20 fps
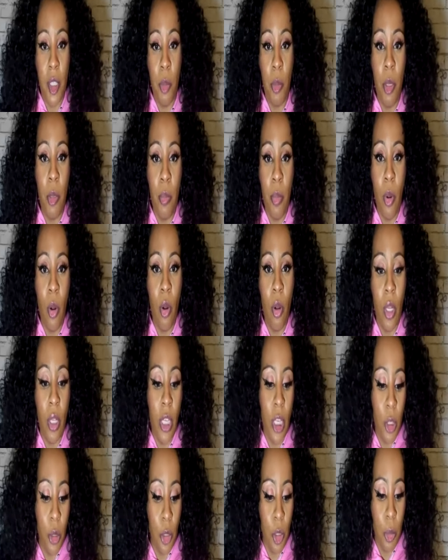people
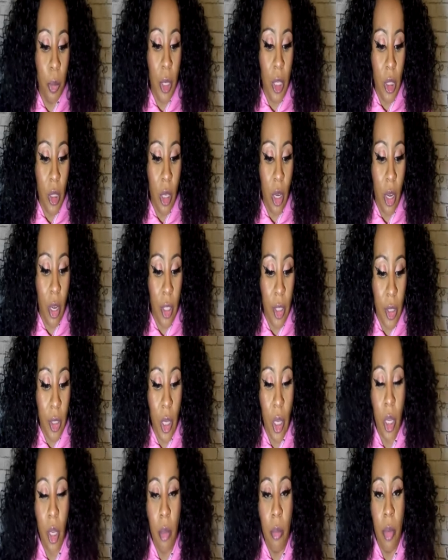unless you speak to us
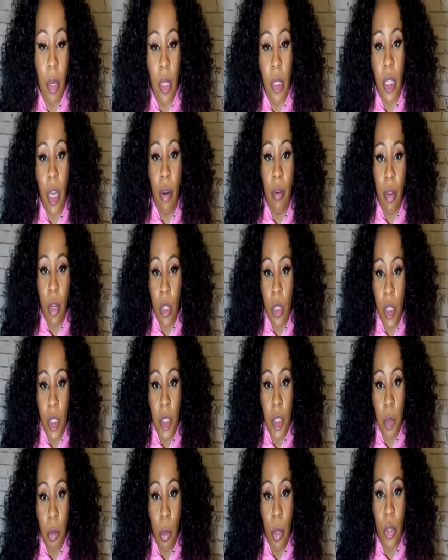because every
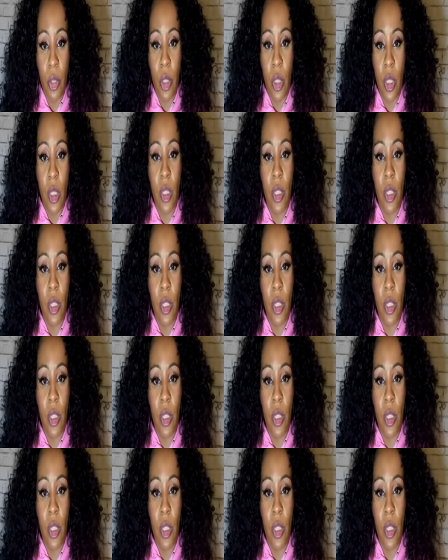autistic person is